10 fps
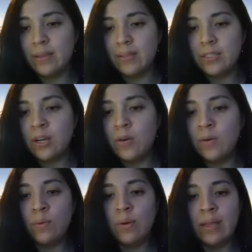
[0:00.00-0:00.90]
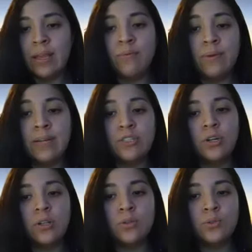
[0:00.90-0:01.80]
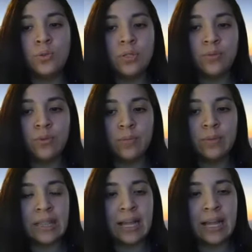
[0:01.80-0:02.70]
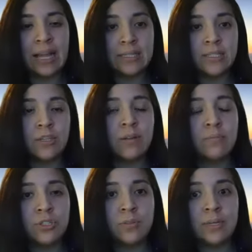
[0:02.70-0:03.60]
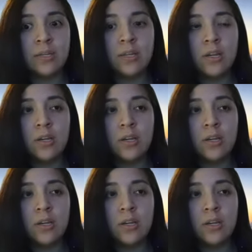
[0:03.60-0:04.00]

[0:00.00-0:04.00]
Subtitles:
So if we took dual enrollment classes, so I'm assuming,